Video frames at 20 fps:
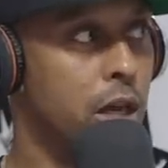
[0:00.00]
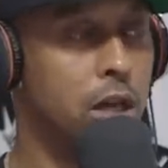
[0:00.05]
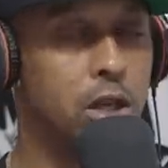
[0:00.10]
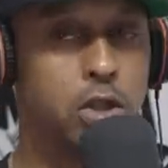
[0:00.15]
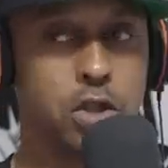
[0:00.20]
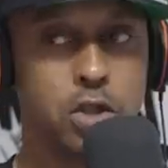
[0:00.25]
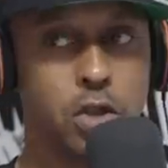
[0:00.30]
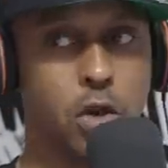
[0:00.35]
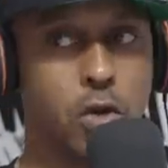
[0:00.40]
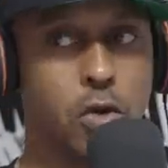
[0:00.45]

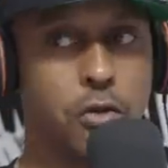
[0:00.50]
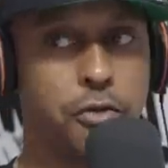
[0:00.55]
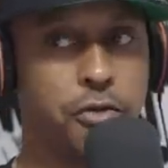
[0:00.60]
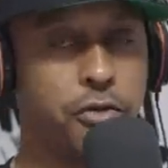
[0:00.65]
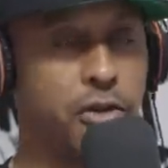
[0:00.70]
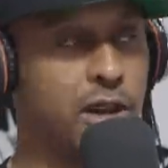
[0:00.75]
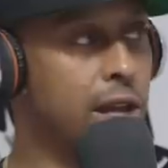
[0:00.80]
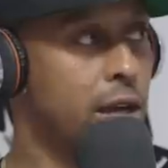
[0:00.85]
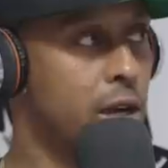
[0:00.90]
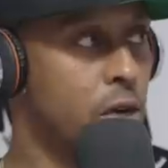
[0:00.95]
is no
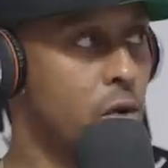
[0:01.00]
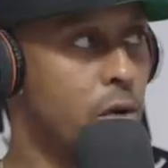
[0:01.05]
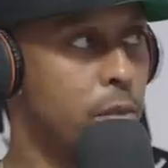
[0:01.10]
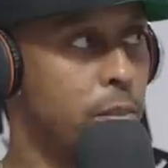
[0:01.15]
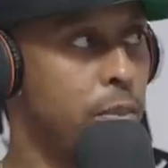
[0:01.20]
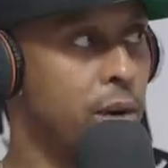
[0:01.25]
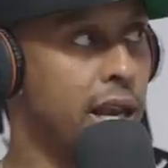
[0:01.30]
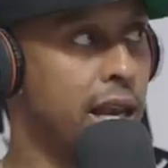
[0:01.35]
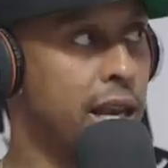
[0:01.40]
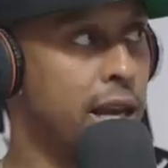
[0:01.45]
feeling
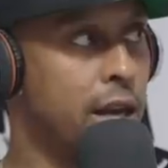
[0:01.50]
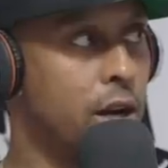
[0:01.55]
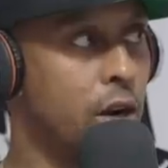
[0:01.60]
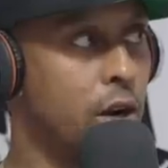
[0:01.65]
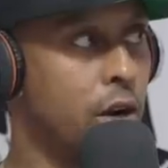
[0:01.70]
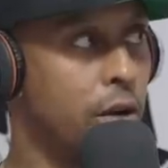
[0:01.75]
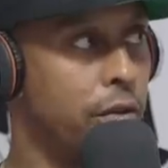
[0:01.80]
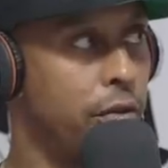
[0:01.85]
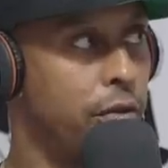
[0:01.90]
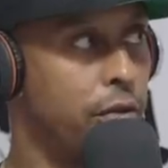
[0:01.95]
on planet
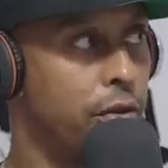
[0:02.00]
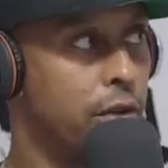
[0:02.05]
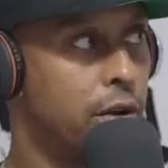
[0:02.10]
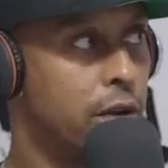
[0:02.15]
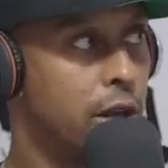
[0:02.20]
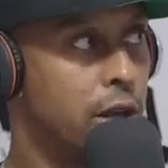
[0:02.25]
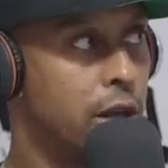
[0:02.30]
Earth.